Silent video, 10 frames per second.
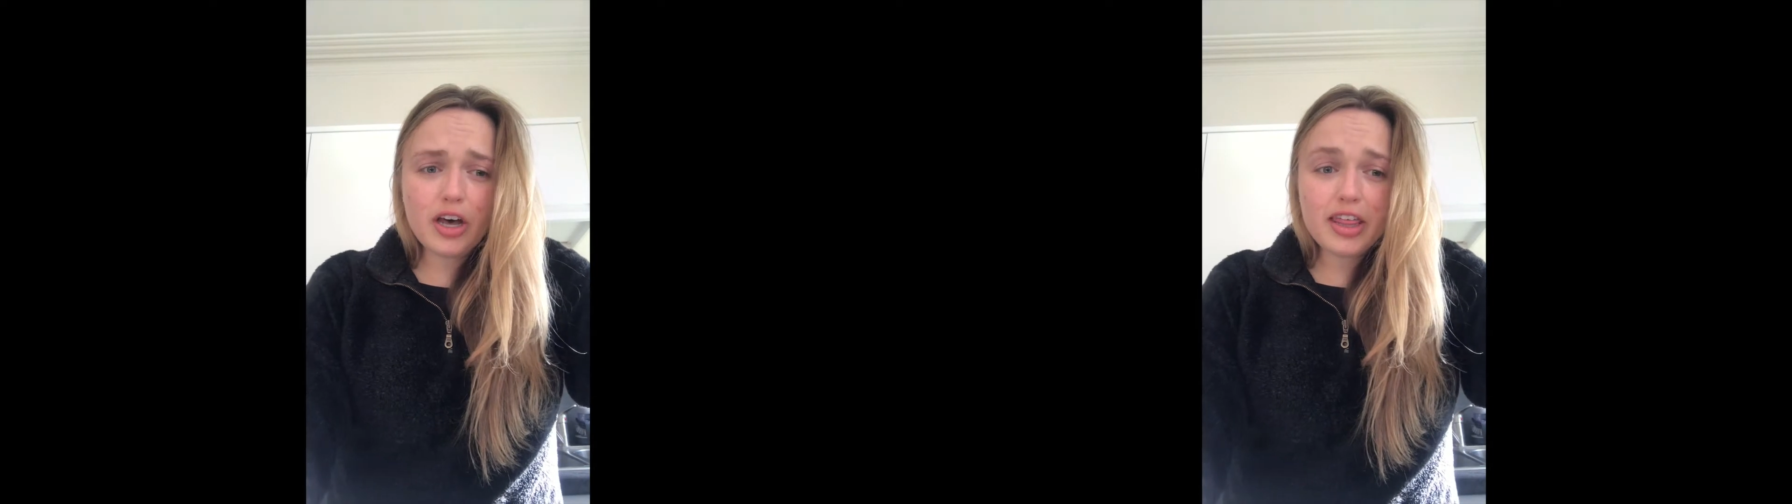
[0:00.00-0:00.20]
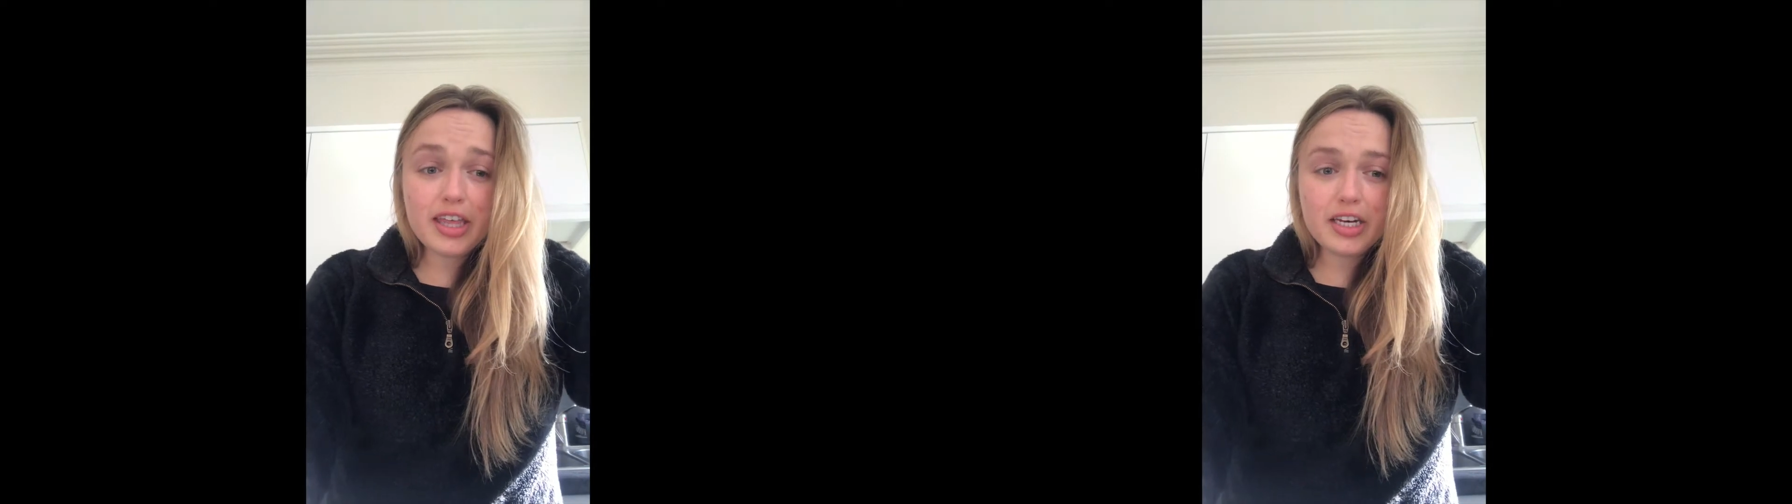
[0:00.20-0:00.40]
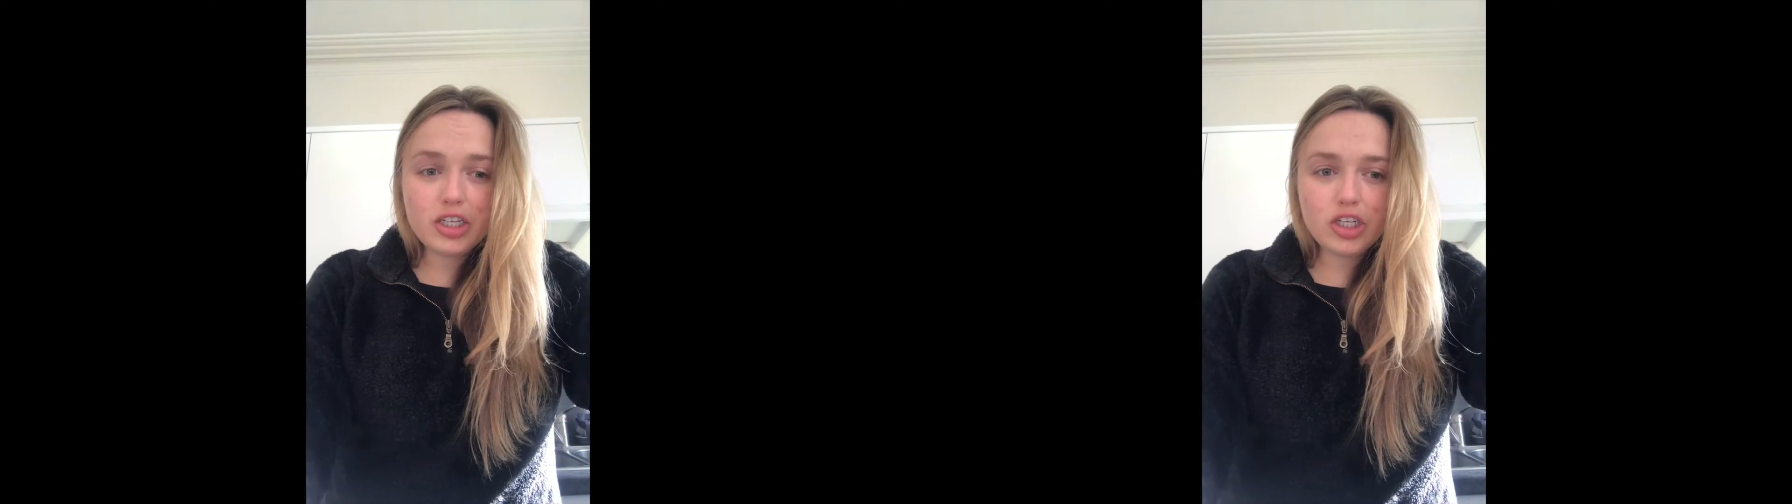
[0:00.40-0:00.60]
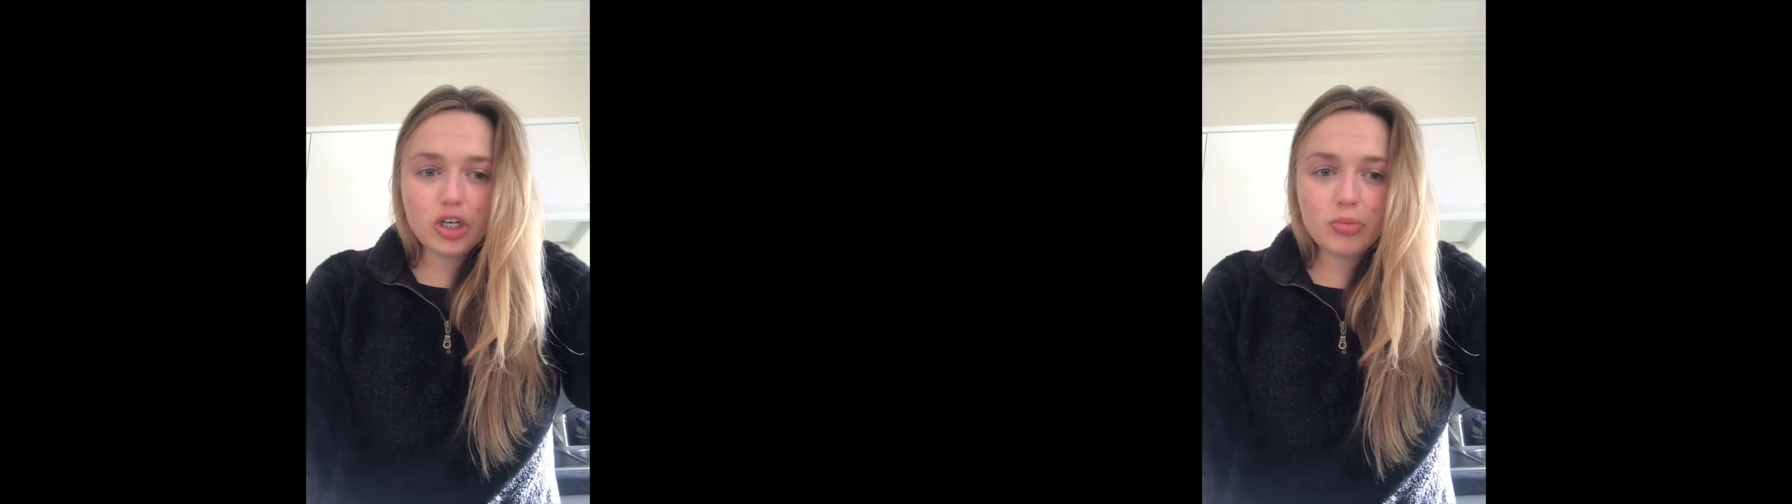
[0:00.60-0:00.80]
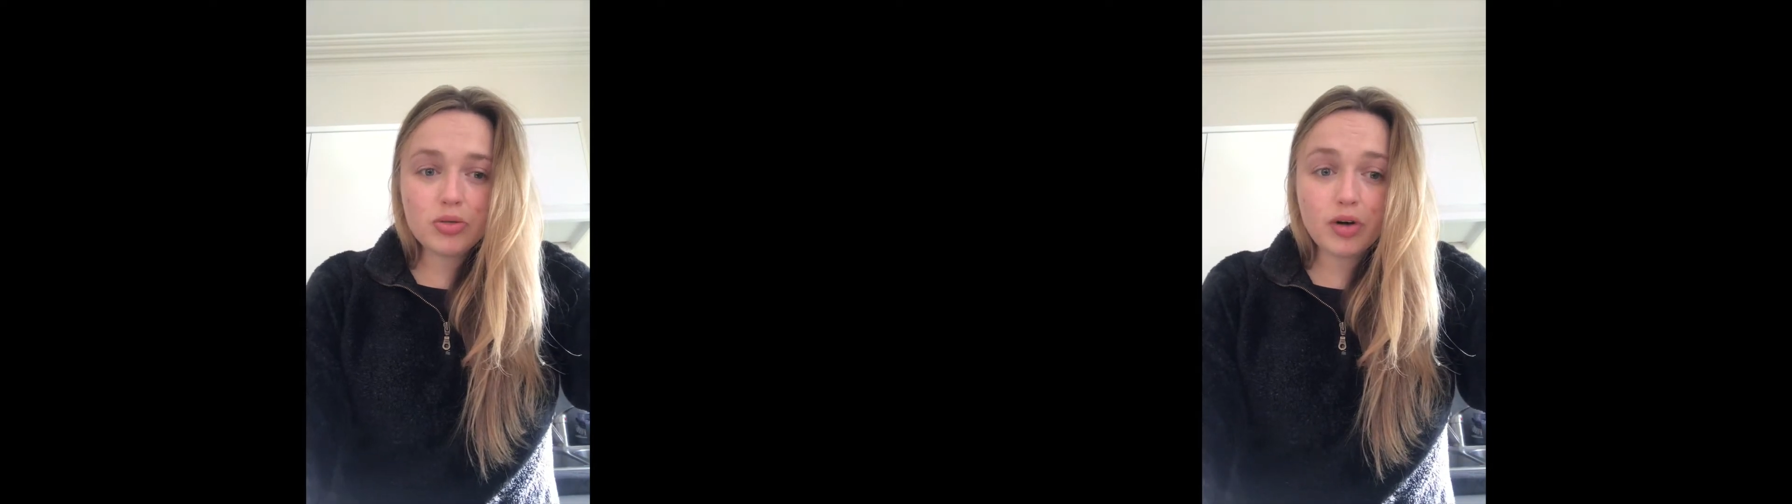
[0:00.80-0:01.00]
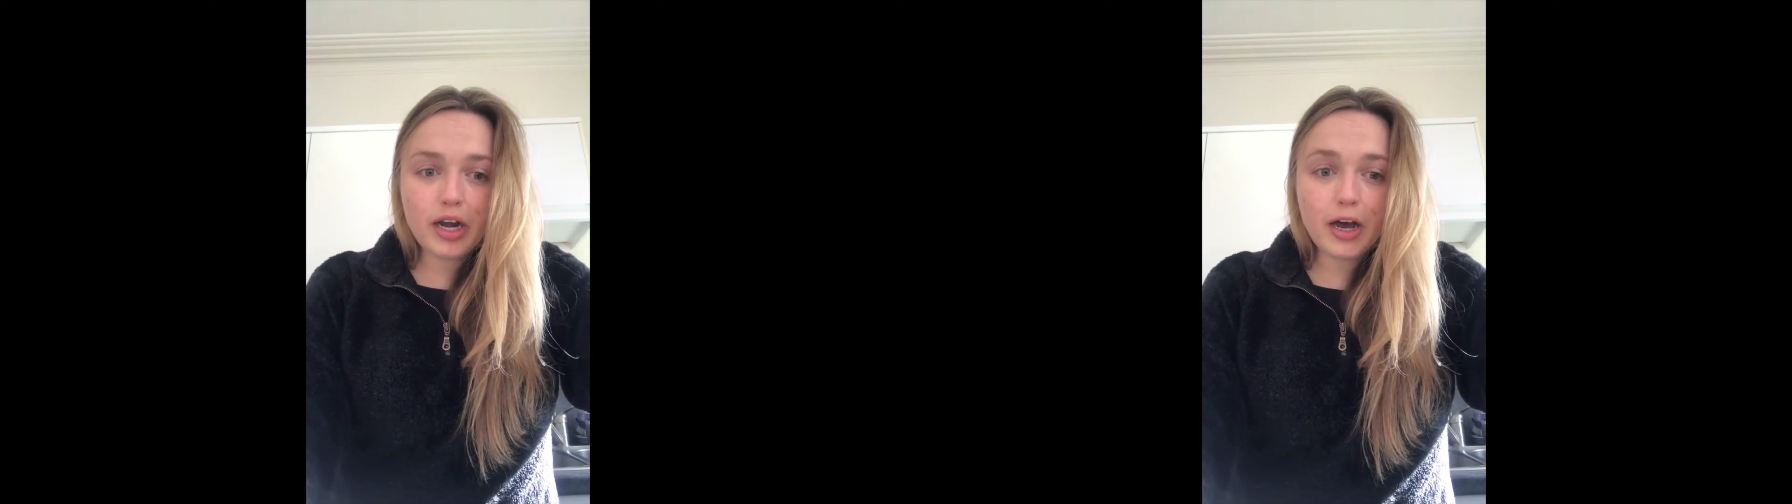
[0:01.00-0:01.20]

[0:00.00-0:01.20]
thin tubes running